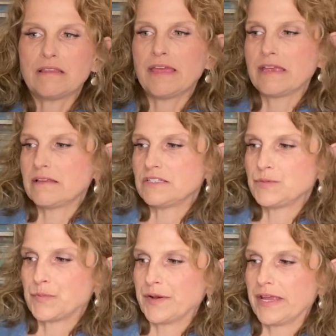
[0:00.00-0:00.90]
like
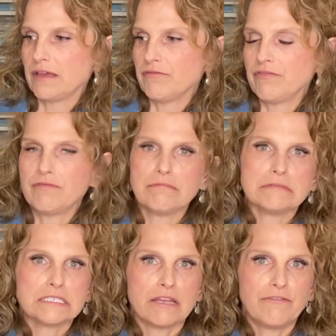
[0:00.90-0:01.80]
sprig of
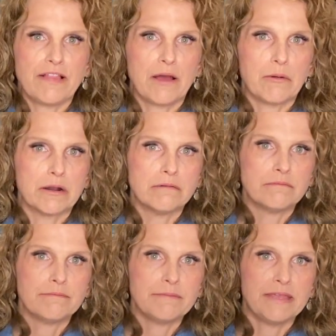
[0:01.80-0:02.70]
sunflower
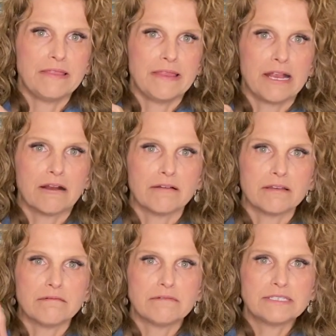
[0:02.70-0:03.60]
in there,
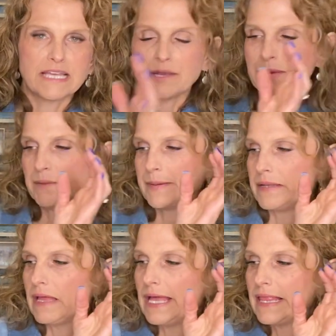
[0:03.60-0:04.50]
and it's kind of big,
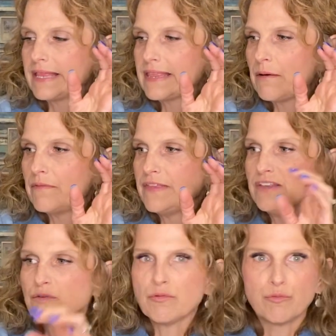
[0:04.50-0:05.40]
but I like them.
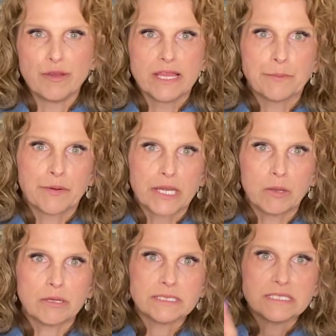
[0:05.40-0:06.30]
These are really
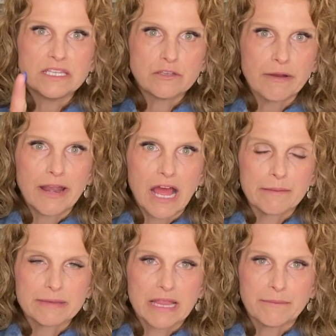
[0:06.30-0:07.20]
pretty ones. These are at
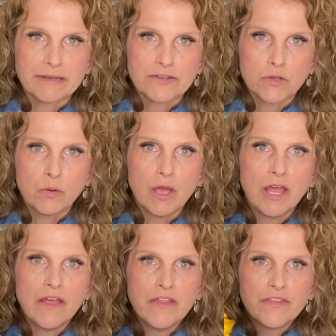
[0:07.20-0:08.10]
Hobby Lobby too.
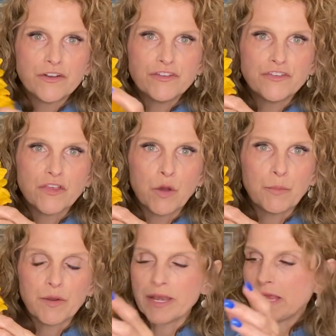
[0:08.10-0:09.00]
They're so
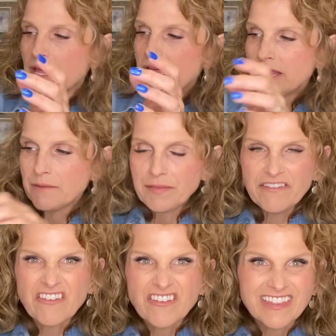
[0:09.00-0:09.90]
pretty. And I
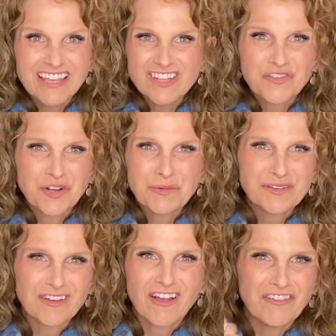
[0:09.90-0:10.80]
believe everything is
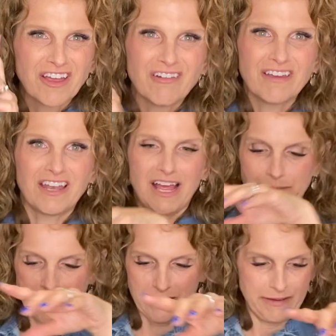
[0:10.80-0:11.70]
40% off now at
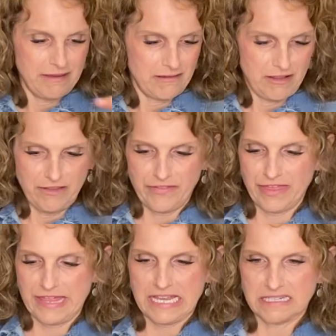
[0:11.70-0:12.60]
Hobby Lobby, all of the
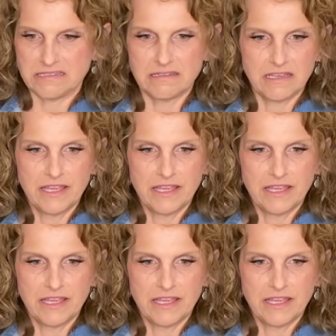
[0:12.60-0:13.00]
things.